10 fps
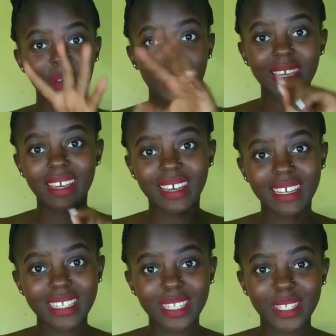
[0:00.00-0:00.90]
Hi
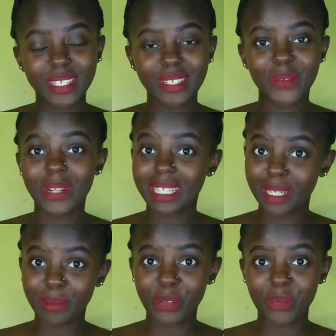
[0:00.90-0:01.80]
guys,
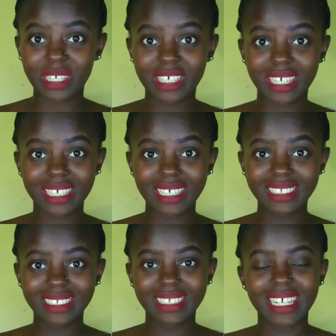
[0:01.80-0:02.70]
welcome to my channel.
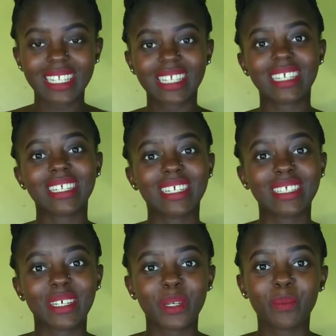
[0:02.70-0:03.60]
It's yet
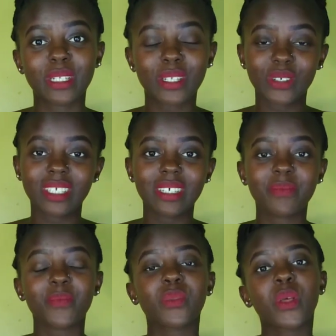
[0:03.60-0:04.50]
another episode.
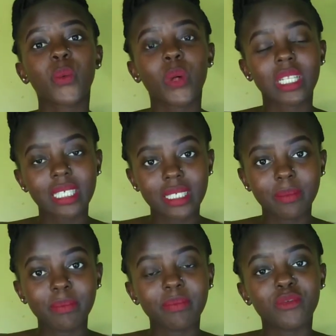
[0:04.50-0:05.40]

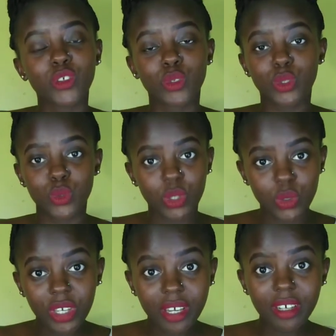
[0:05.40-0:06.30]
Welcome for those who are new
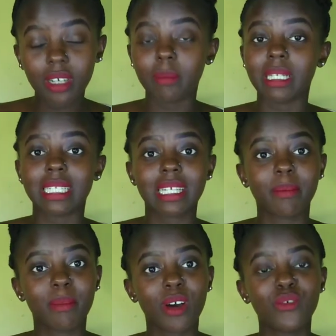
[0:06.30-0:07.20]
here. I'm Liz
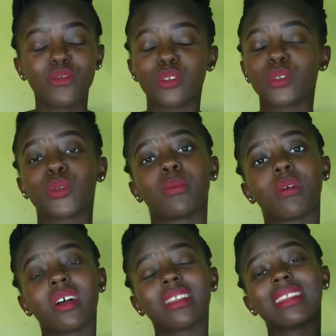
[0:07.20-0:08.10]
Kamau. For those who are
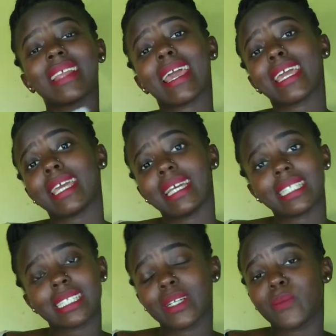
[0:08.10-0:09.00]
back, thank you
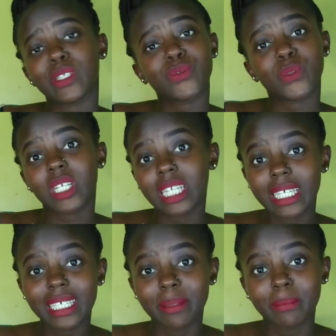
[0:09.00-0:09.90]
so much for
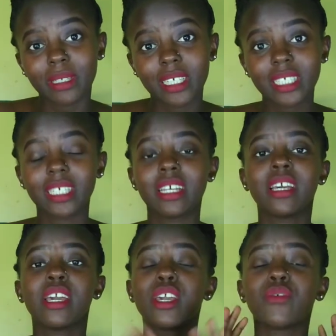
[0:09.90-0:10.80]
clicking back.
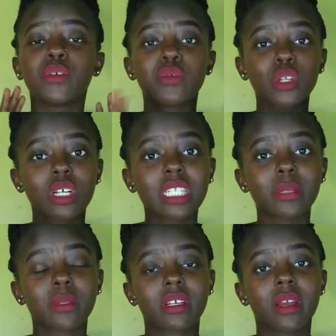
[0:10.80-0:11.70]
If you've not
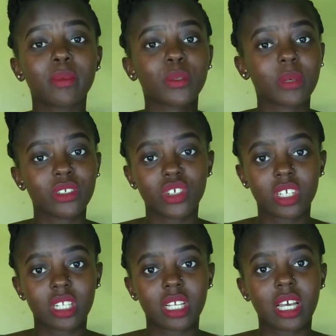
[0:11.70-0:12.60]
subscribed to my
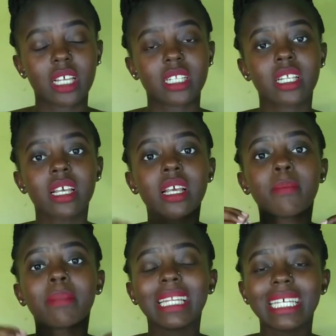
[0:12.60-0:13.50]
channel, guys,
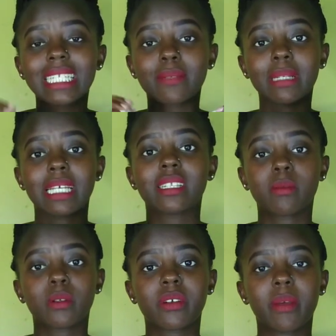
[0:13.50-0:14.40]
please
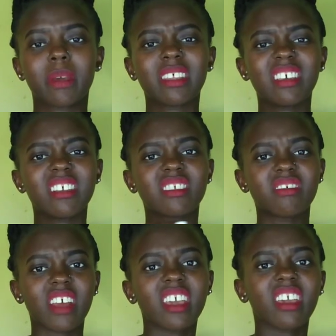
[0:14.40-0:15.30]
subscribe. I think it's
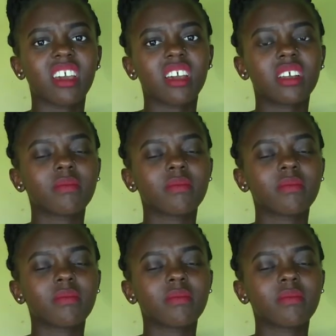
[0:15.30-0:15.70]
right here.